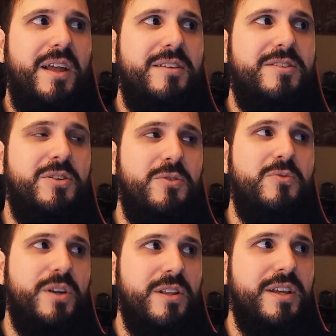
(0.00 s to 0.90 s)
to
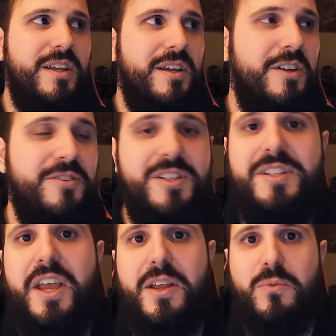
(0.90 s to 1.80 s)
really
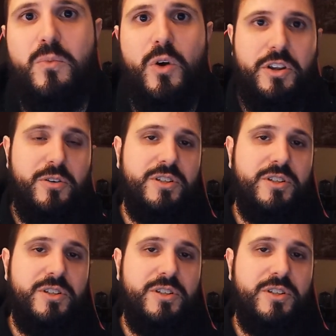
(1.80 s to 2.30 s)
understand what you're